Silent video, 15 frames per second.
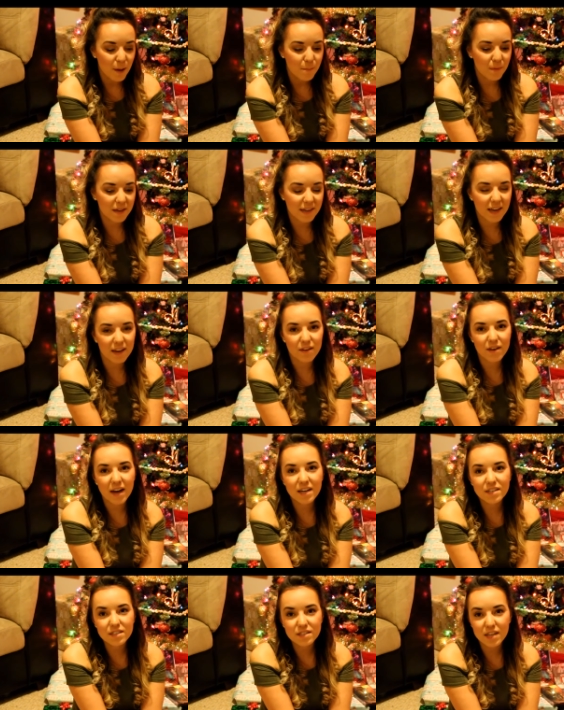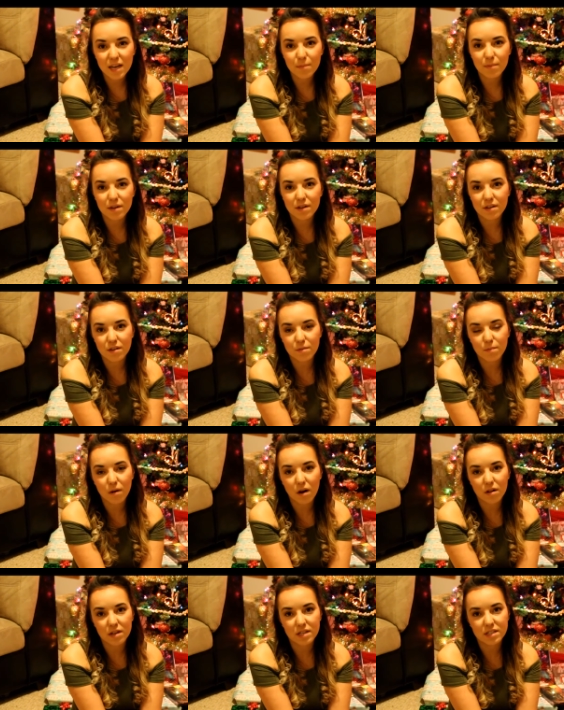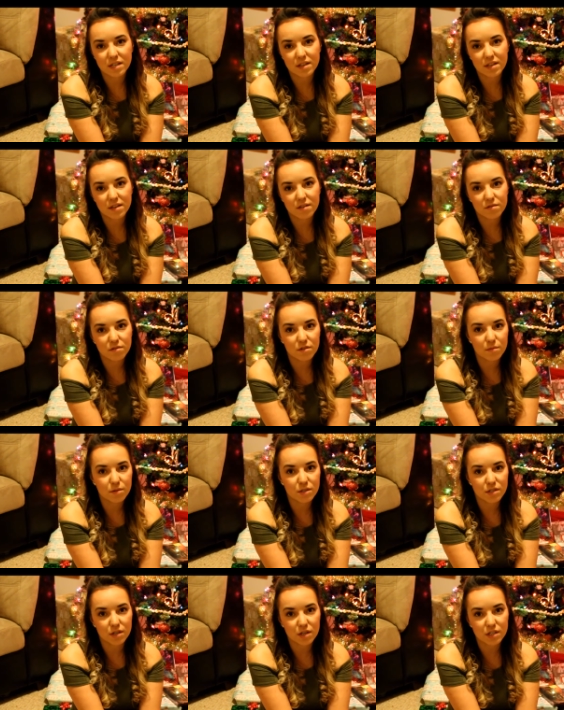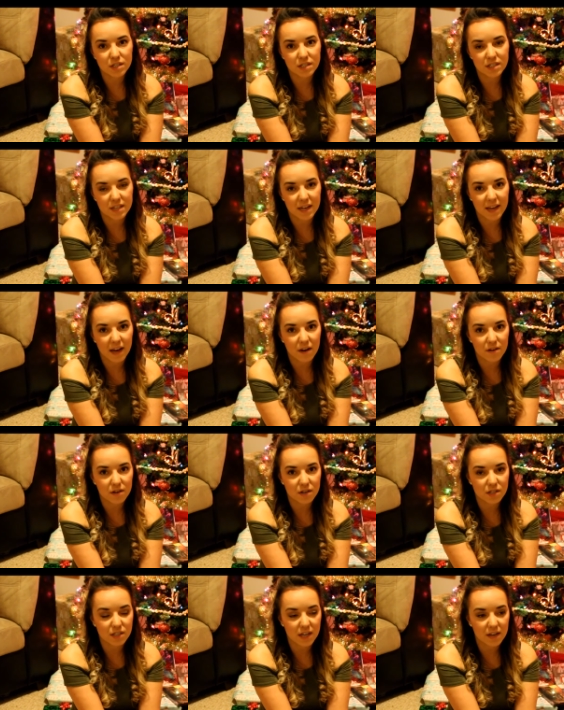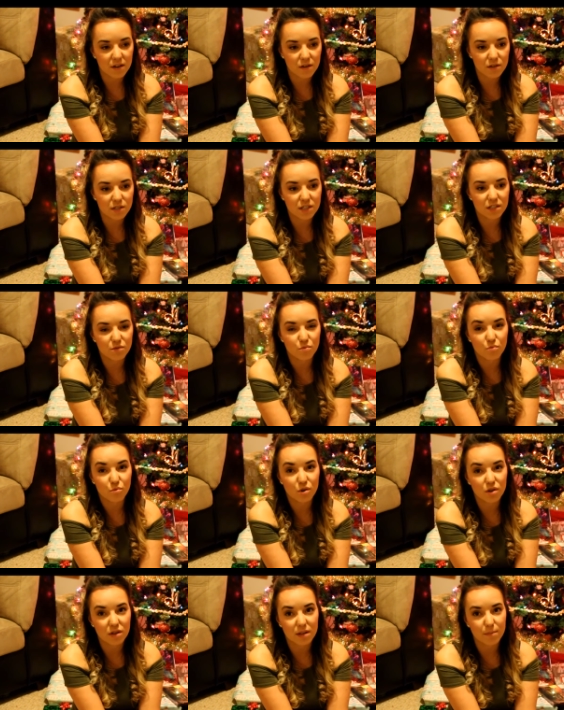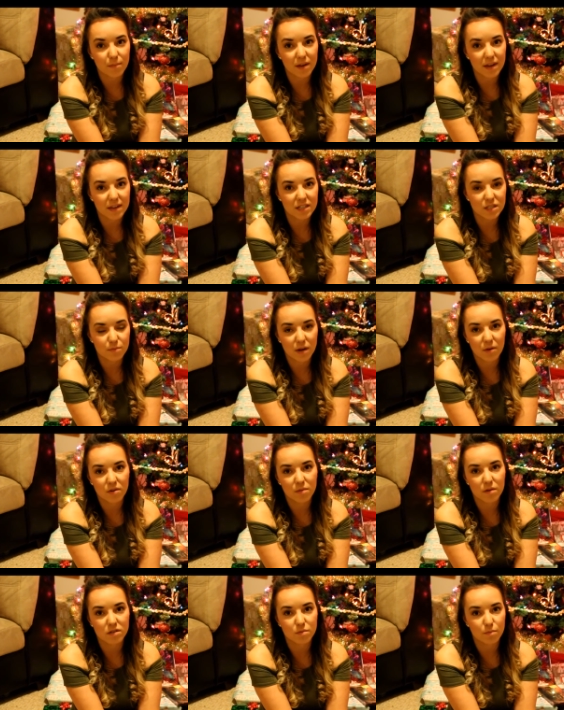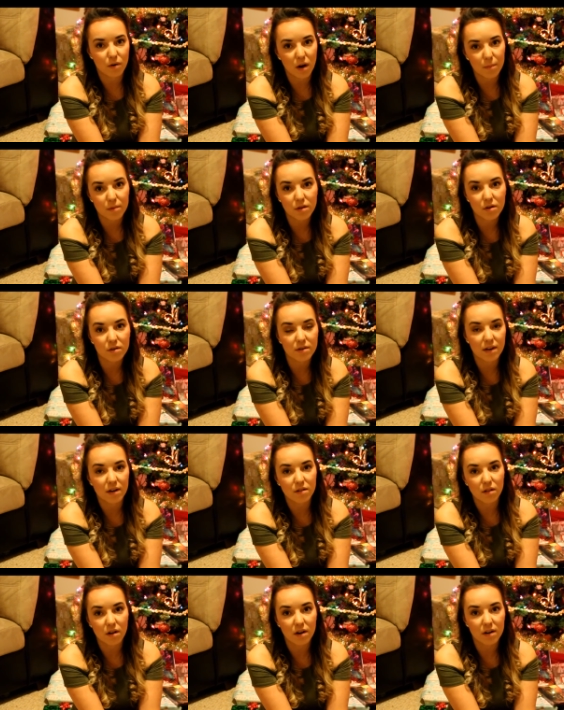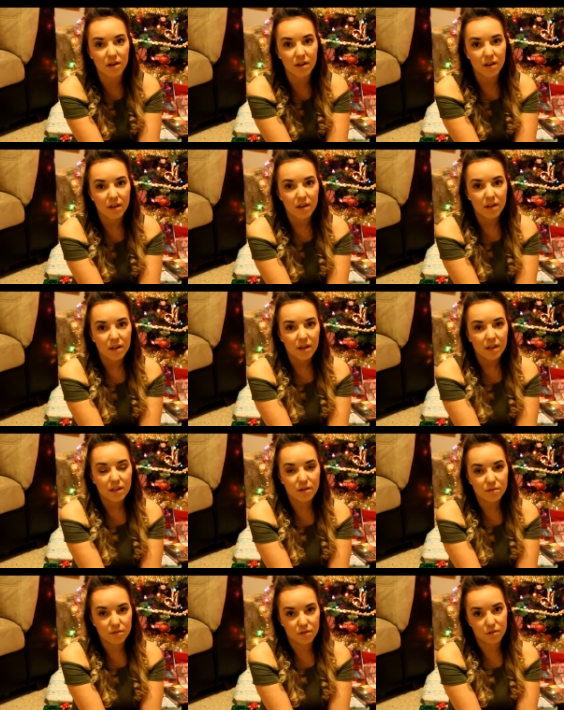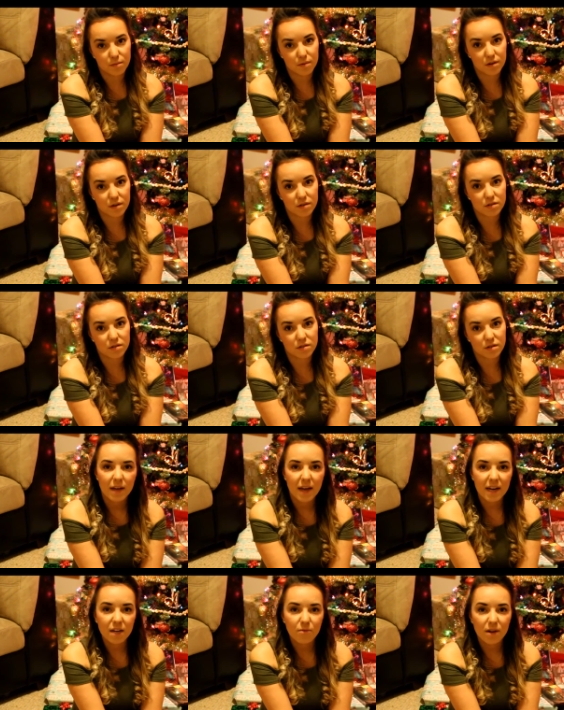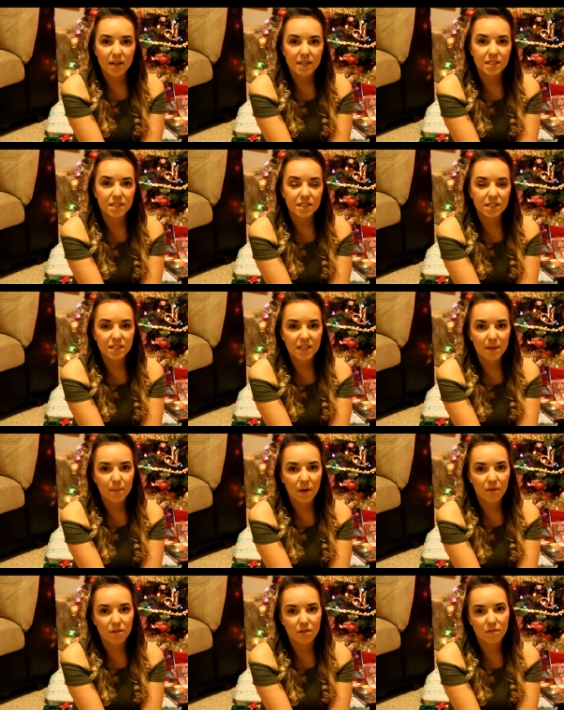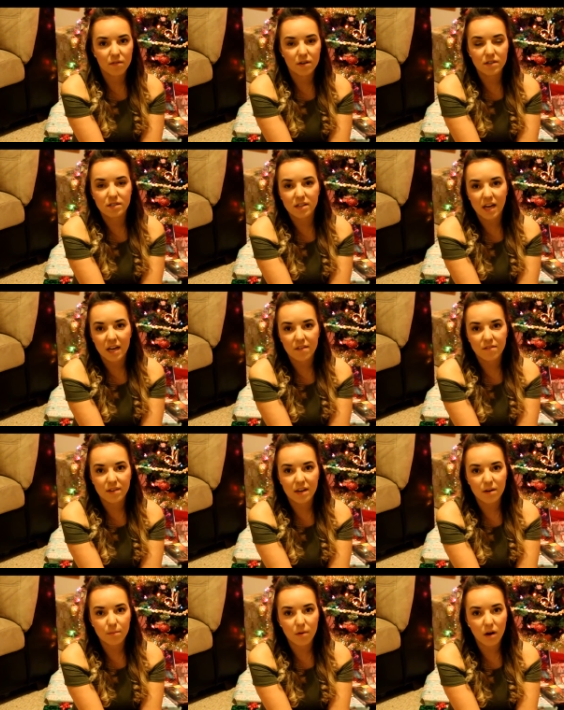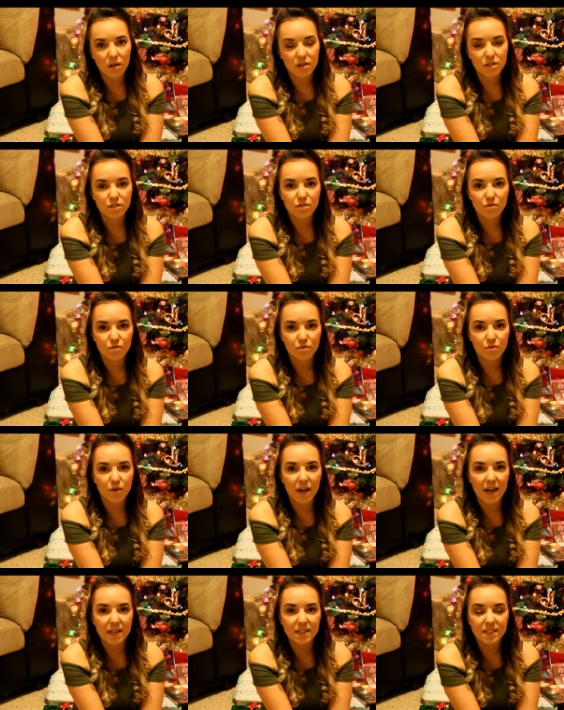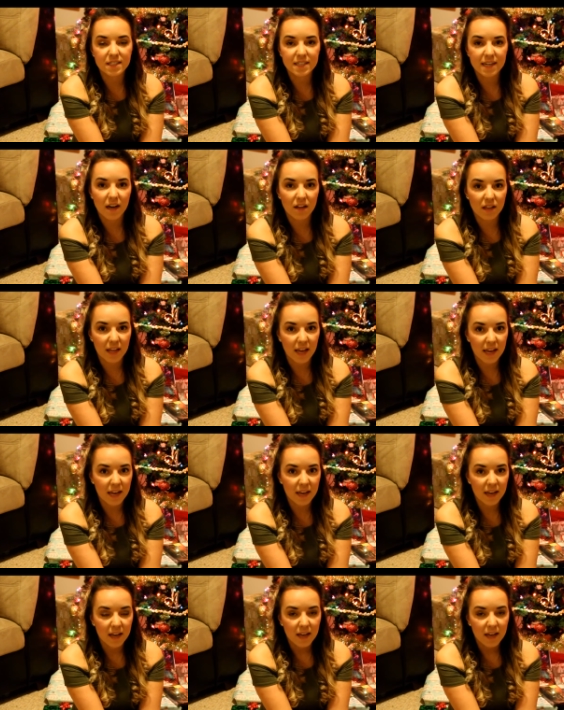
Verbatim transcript: But yeah, you guys should type in Cute Polish in the YouTube search and check out her channel. She's really big. She's probably one of the most popular nail art YouTubers. Anyways, she just came out with her first line of nail polish through NCLA.